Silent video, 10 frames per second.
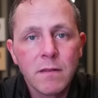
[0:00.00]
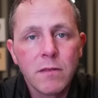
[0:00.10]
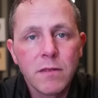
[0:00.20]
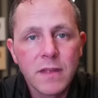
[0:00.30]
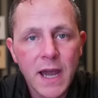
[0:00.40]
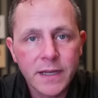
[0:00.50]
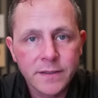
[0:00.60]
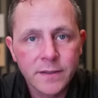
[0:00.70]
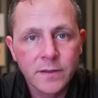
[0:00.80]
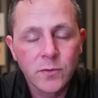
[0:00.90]
that
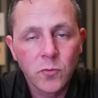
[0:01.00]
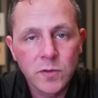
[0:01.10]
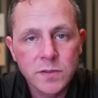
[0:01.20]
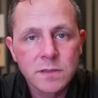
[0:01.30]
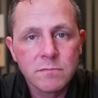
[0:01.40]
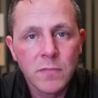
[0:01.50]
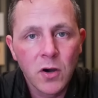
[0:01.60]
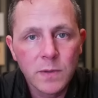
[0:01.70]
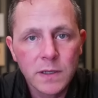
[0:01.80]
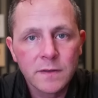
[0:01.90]
was the
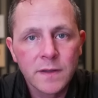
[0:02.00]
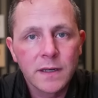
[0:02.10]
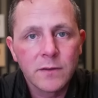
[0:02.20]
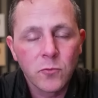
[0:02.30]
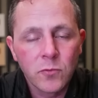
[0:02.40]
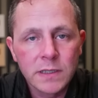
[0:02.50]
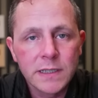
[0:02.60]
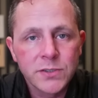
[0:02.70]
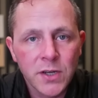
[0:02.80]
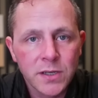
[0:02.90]
moment that really
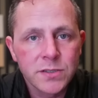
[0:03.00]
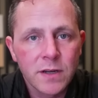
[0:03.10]
changed